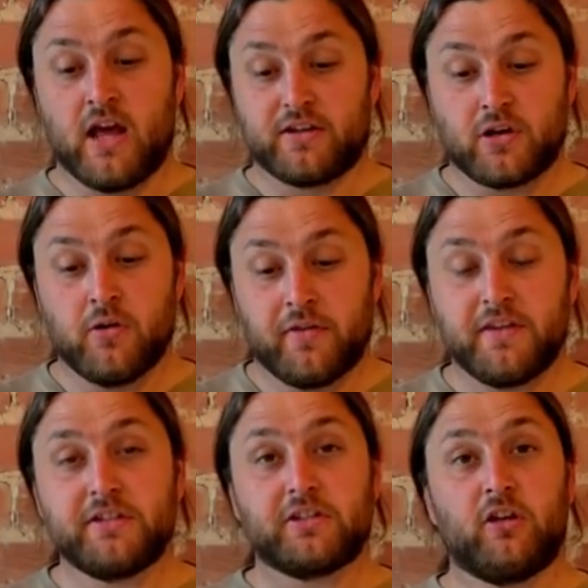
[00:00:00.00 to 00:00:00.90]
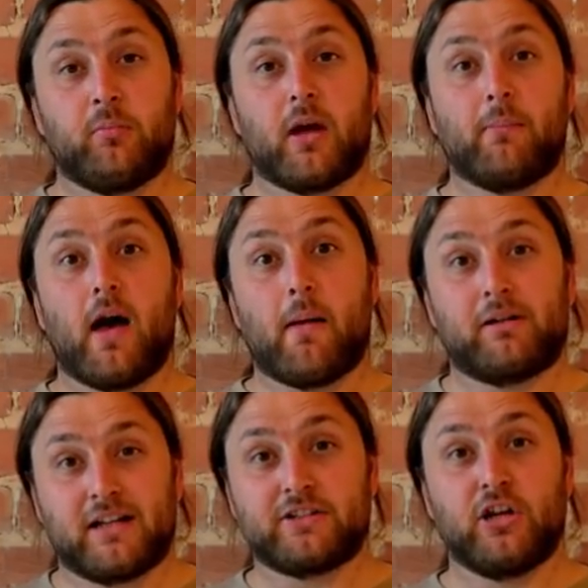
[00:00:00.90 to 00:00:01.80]
So this is going to become a
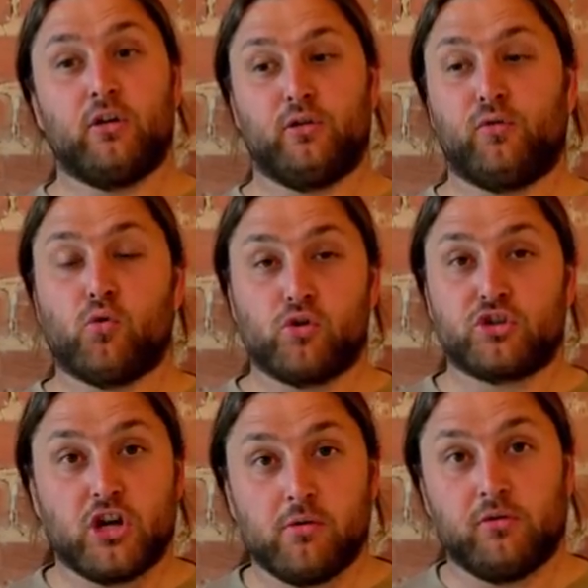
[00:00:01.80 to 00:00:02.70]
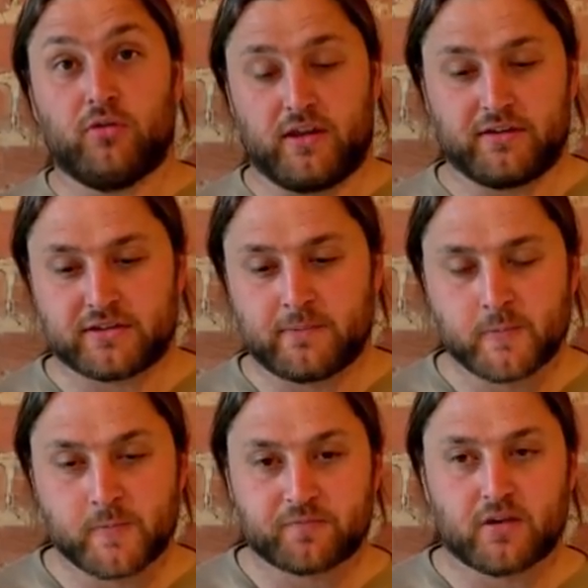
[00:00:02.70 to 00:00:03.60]
plateau for showing you things.
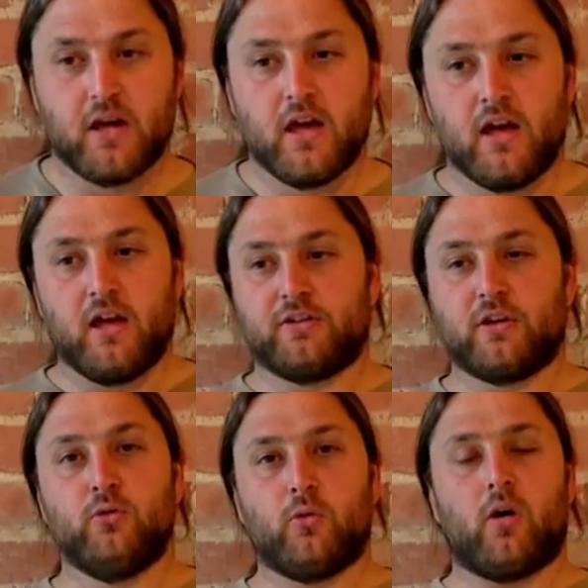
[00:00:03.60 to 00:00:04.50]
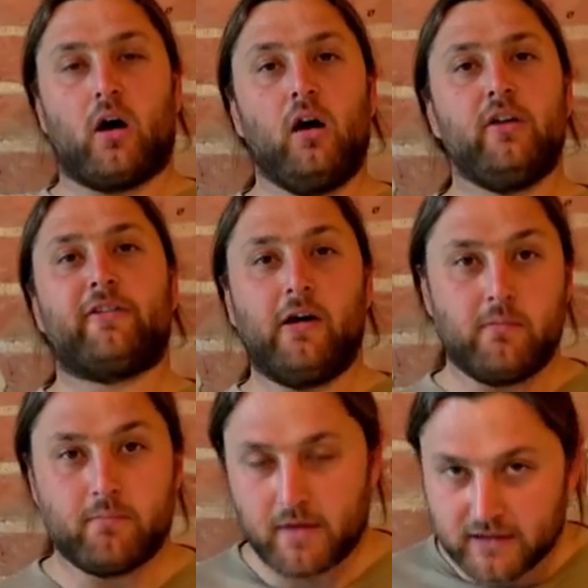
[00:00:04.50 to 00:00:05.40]
So I
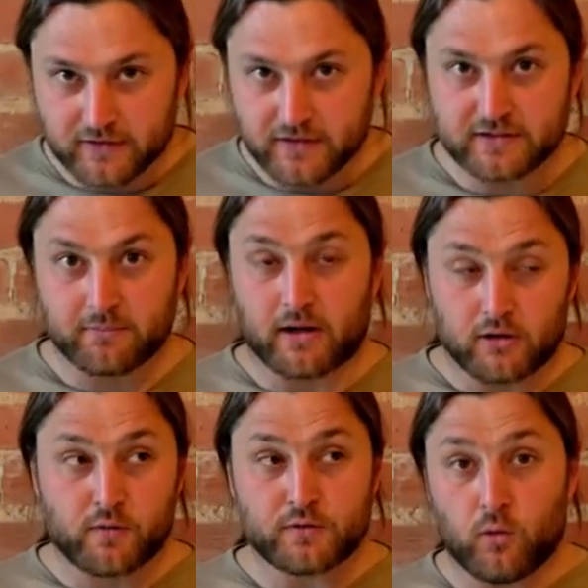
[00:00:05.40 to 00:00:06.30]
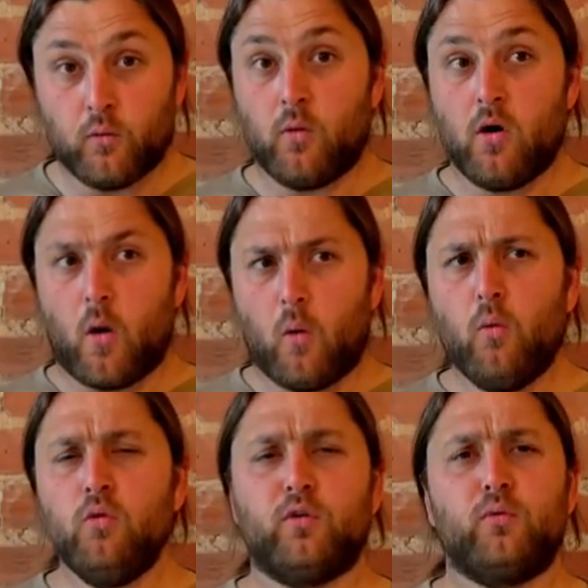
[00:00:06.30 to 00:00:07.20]
found many things in my loft,
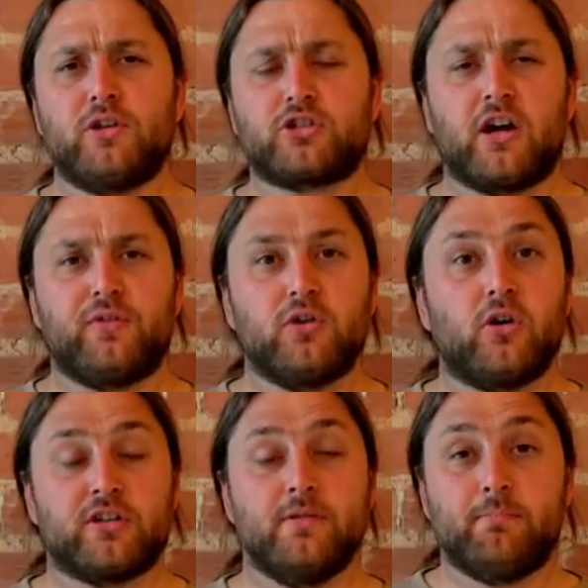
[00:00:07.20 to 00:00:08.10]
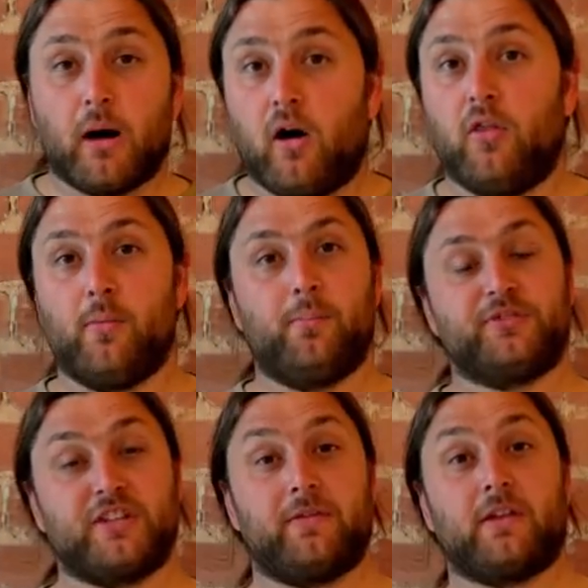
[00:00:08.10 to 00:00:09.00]
all of which I'd forgotten bar the
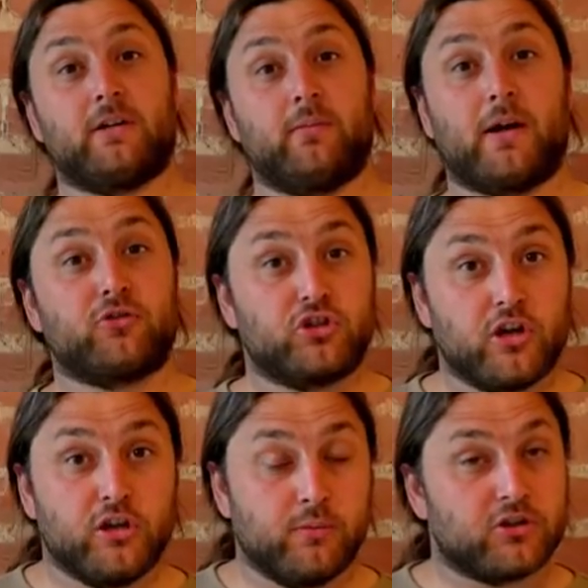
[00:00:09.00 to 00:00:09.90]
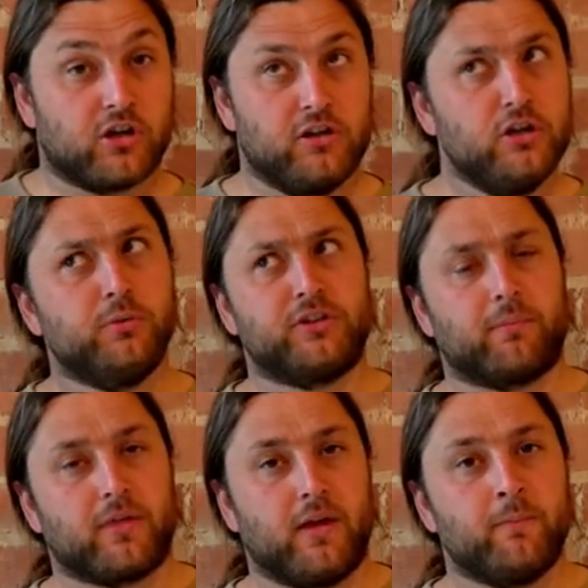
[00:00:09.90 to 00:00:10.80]
set that I'm about to show you, which I knew was
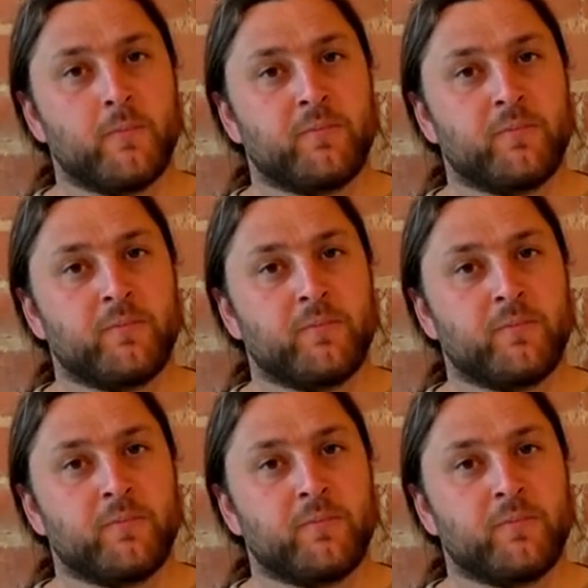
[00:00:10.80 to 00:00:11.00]
up there.